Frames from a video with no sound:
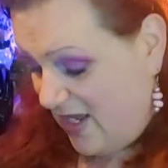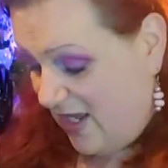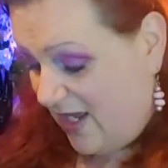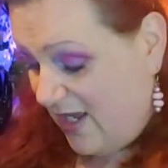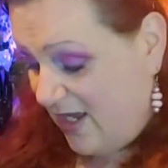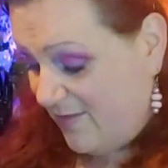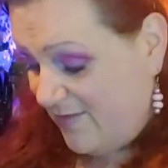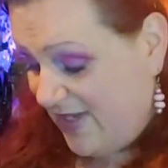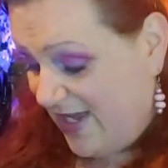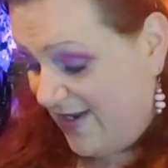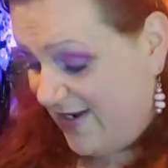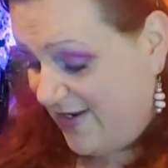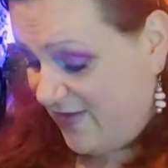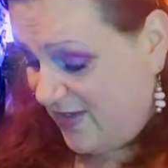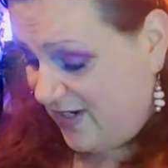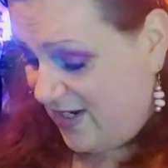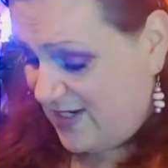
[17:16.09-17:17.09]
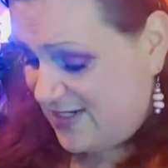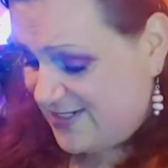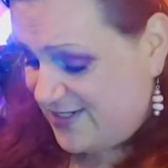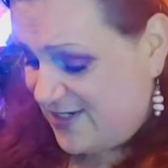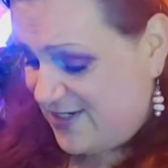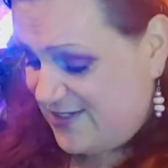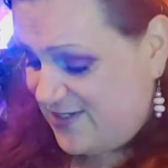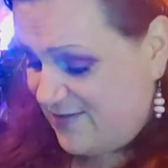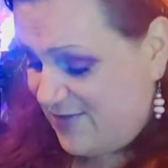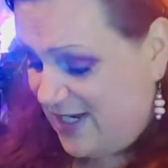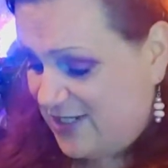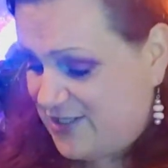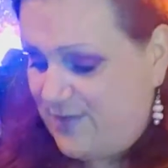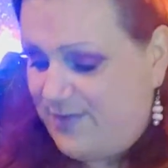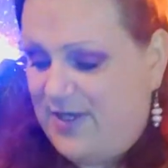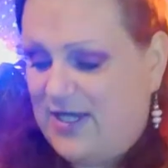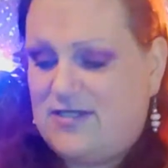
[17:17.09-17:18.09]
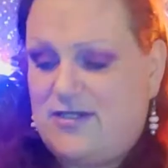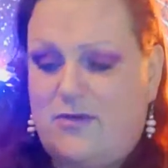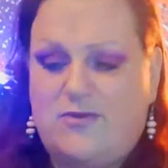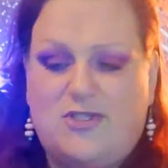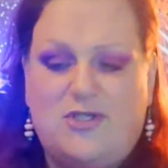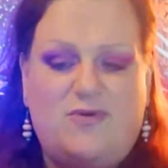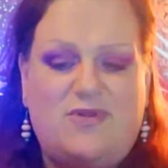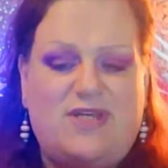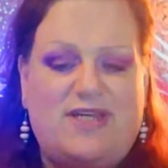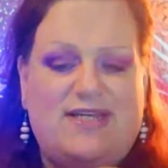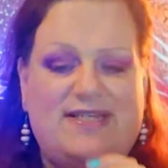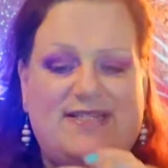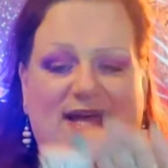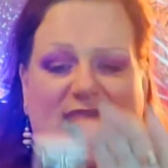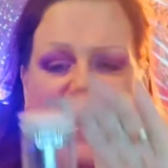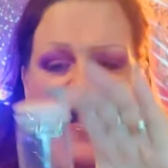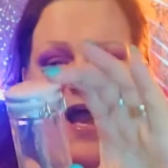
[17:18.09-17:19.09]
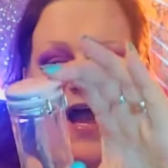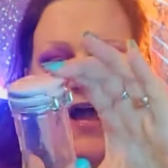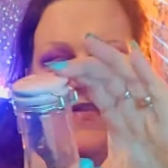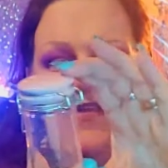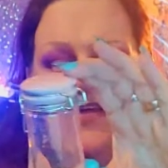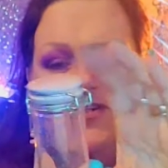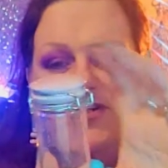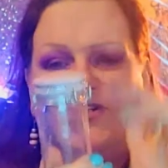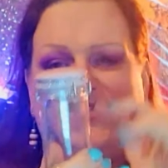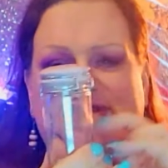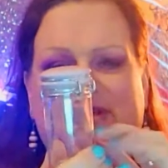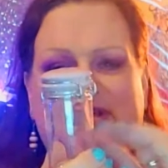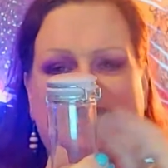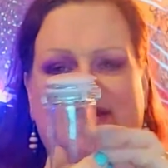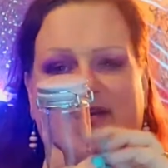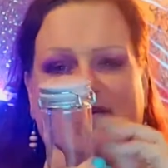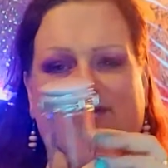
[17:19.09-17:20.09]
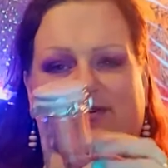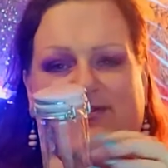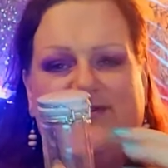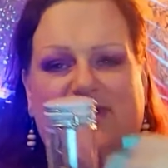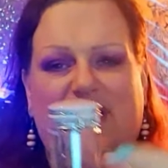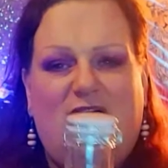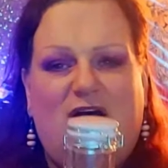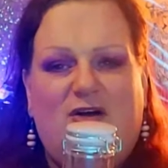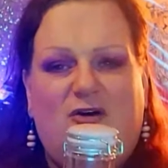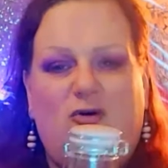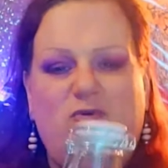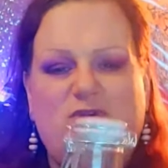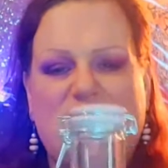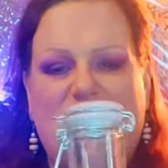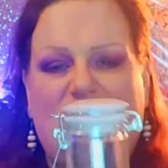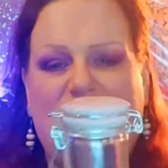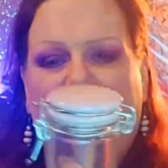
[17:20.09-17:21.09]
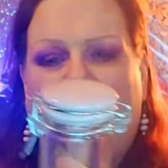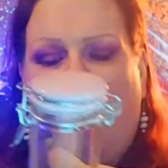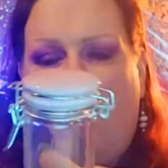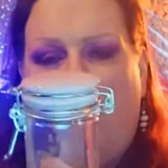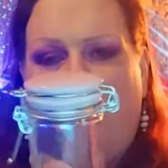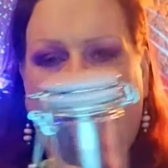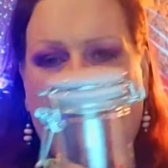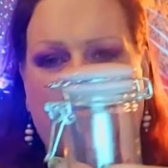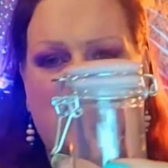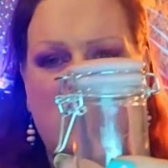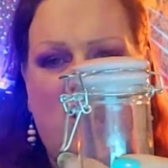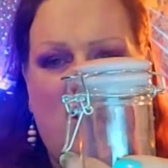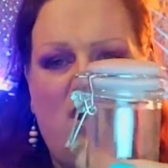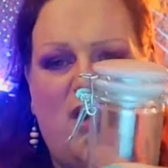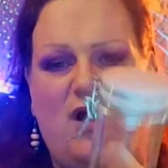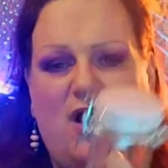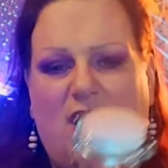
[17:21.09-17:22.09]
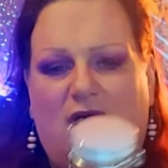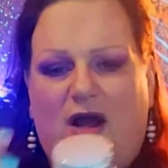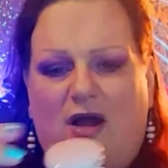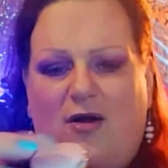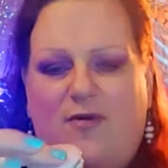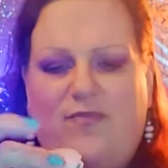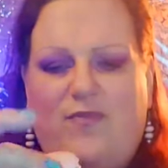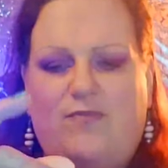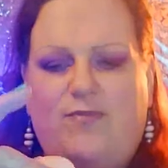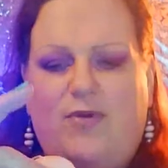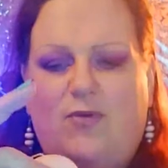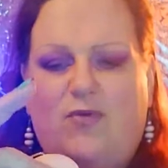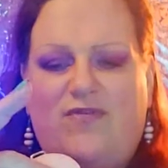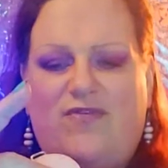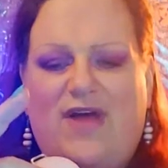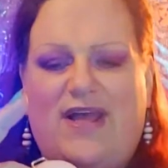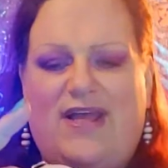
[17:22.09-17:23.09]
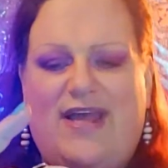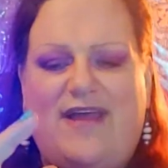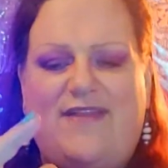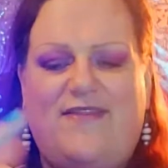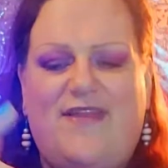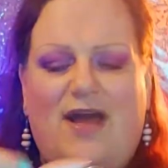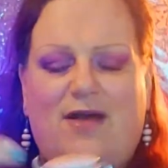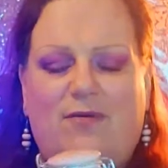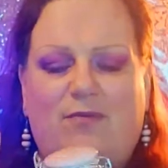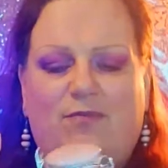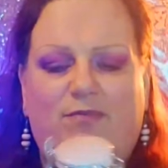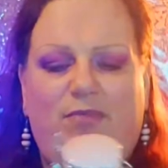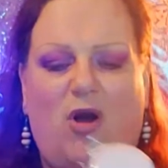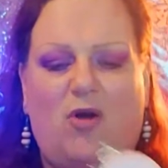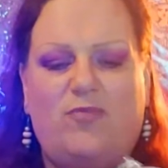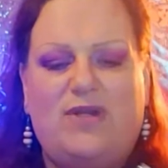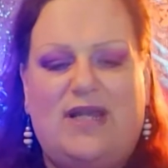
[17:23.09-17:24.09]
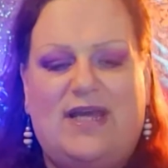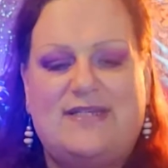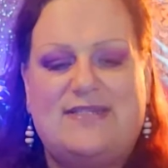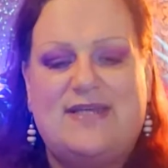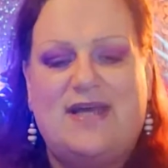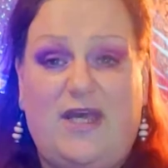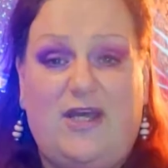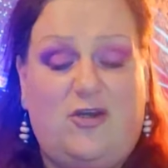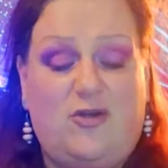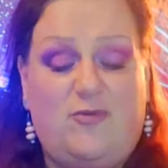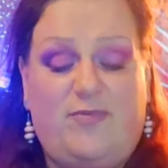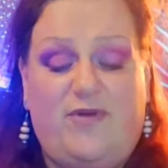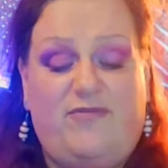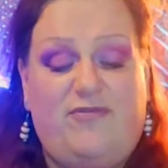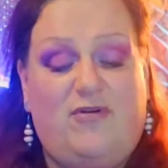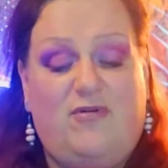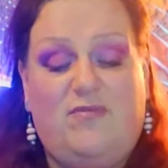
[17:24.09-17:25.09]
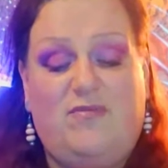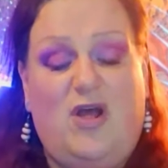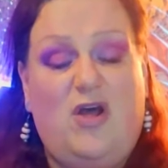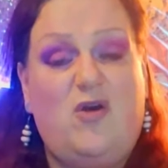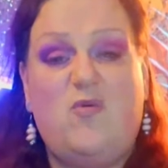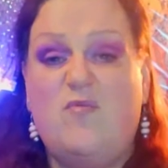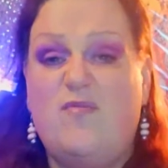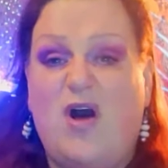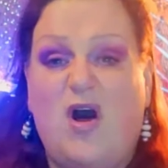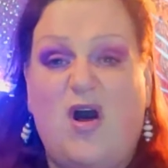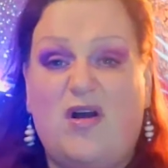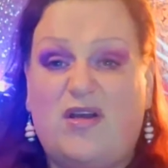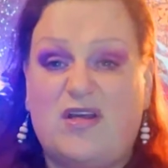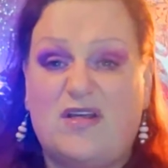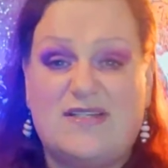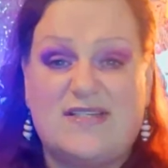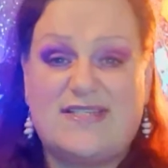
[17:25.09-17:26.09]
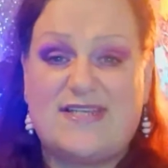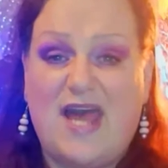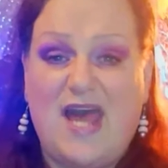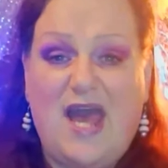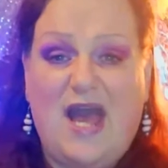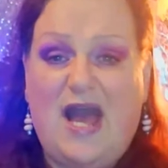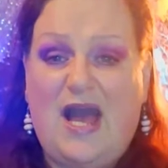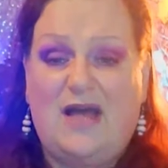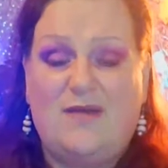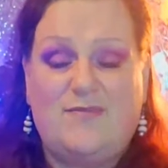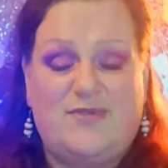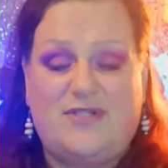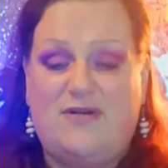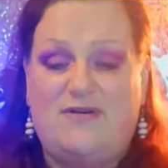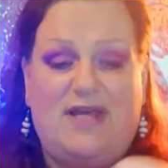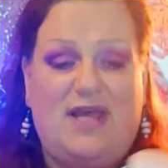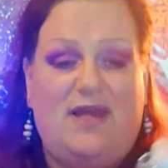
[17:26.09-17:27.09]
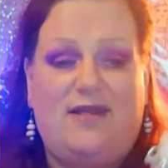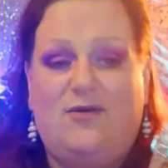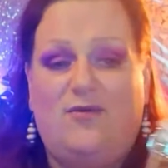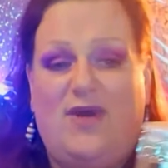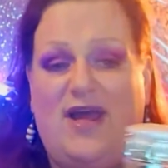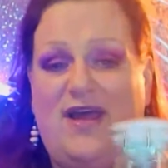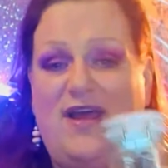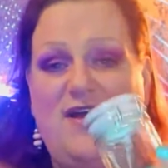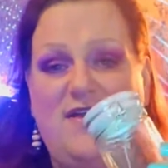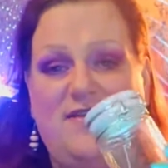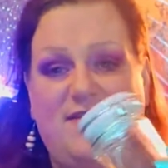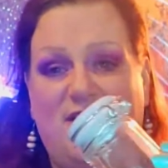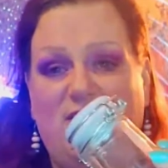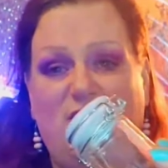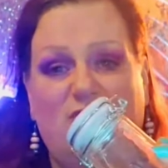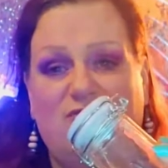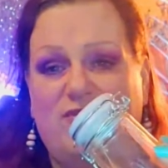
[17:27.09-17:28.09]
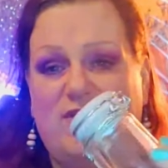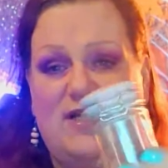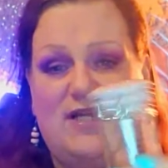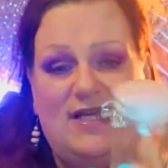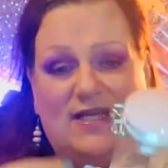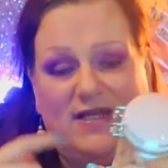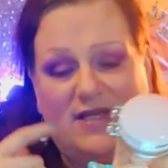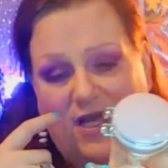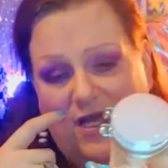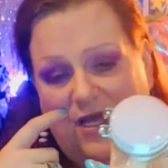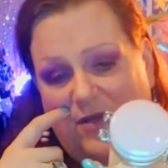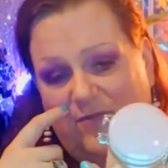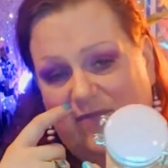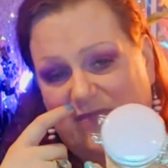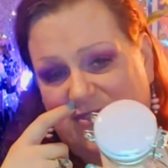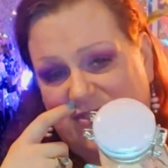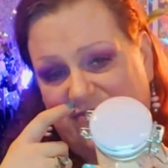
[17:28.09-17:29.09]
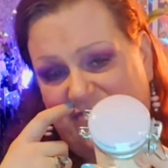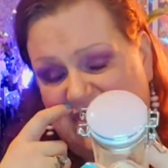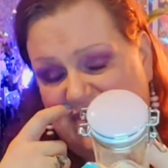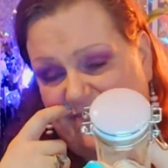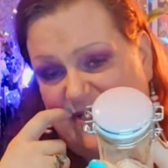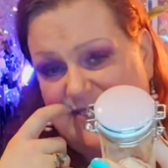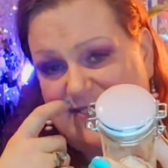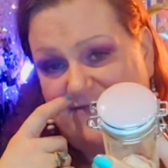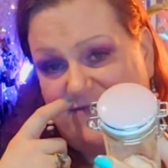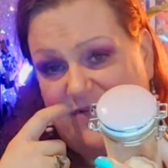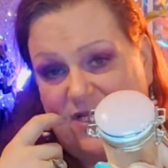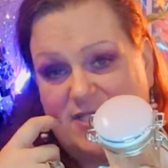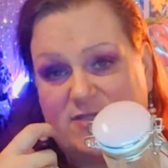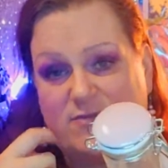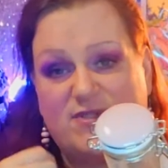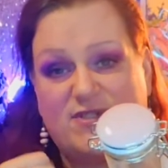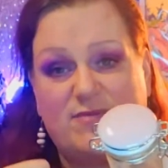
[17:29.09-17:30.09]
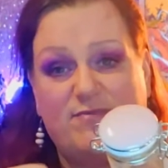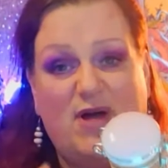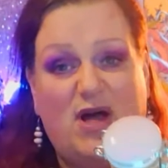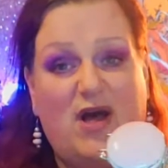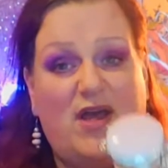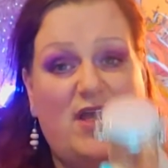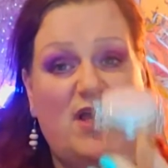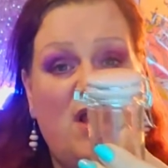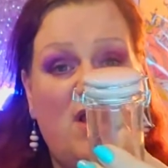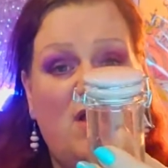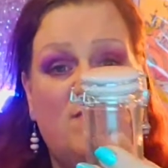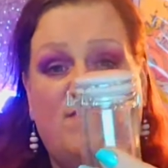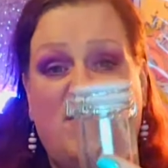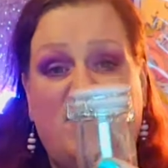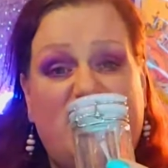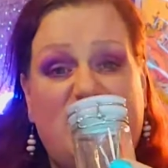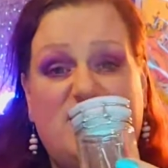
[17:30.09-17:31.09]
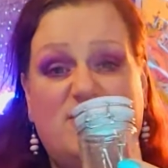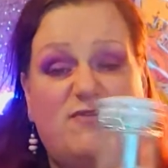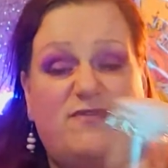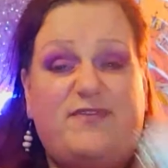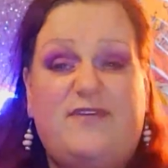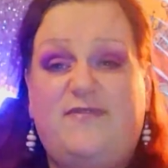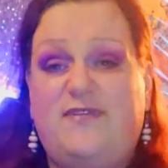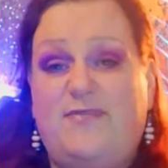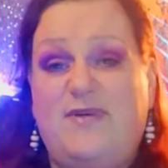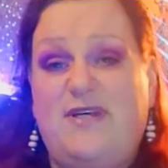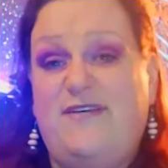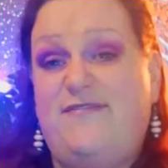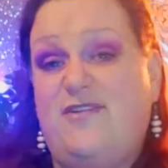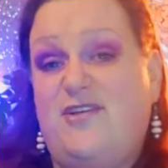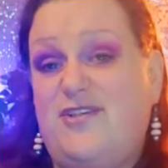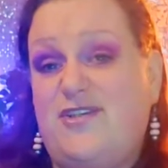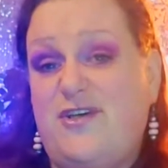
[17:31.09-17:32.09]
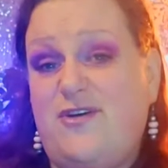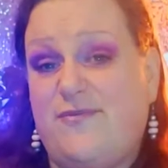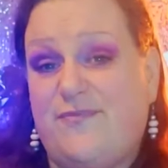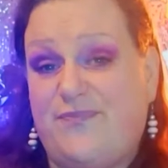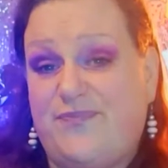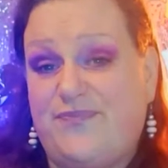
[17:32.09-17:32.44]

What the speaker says: And then the last item, I actually picked up 2 of these, and they're just these little, almost like a little herb jar, but with, again, that pop lid. It could be from Home Bargains, absolutely anywhere. They're not really sort of expensive items to buy, but these were 50p for the 2.